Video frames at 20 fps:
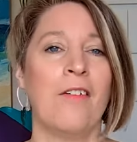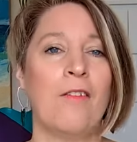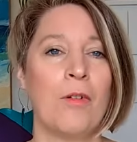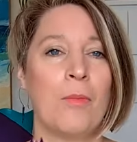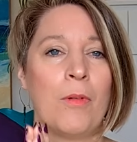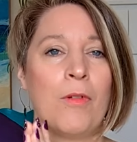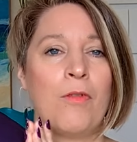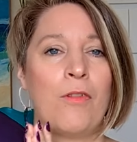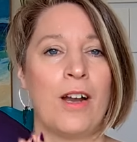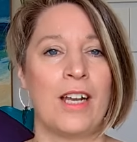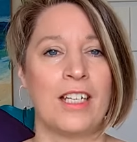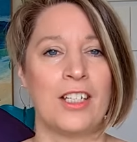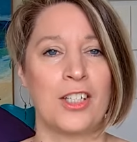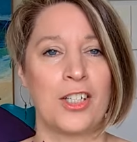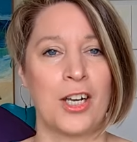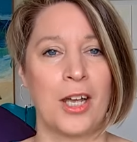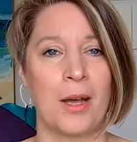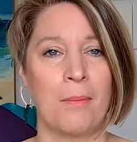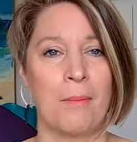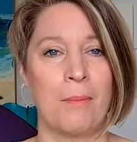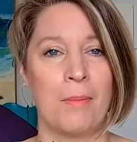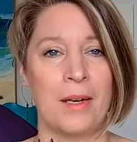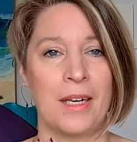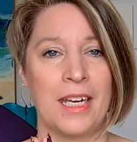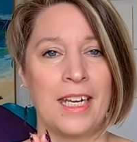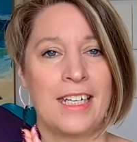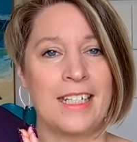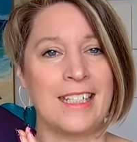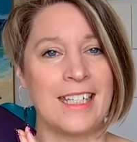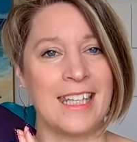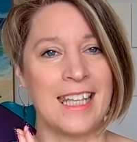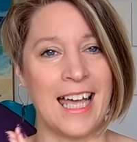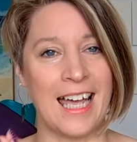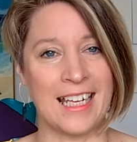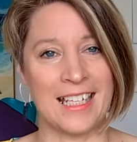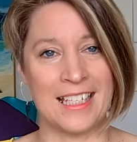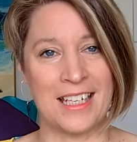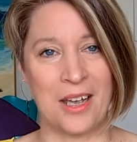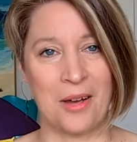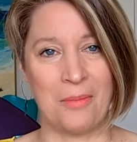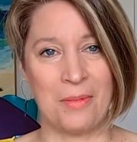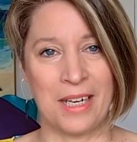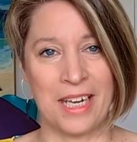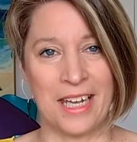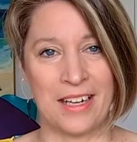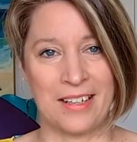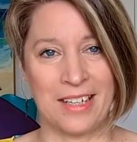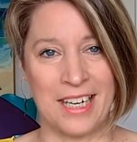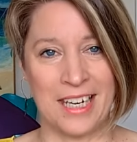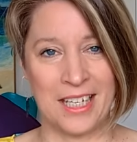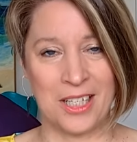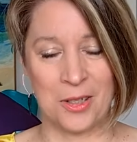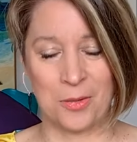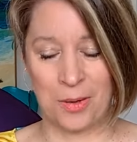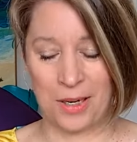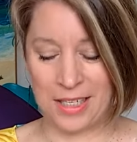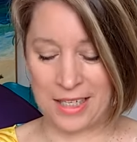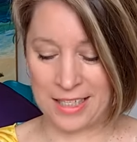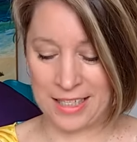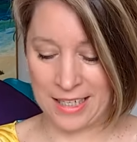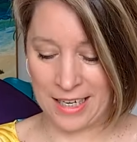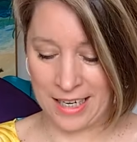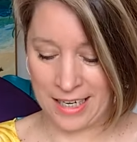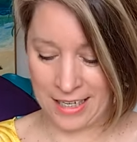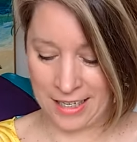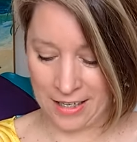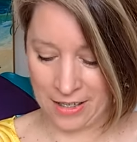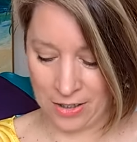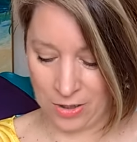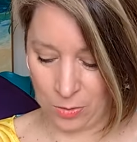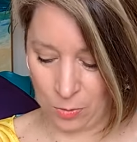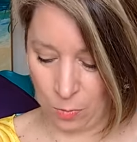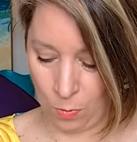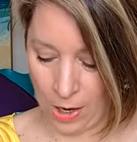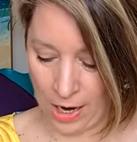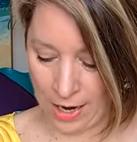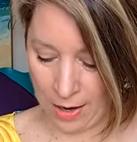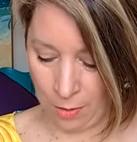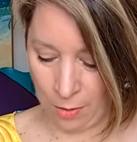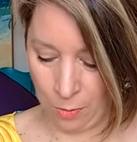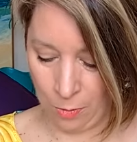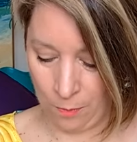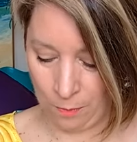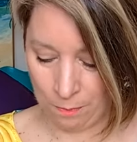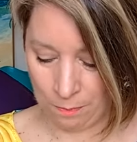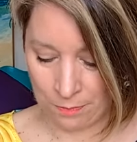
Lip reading: from a French company, so that's coming out next Wednesday as well.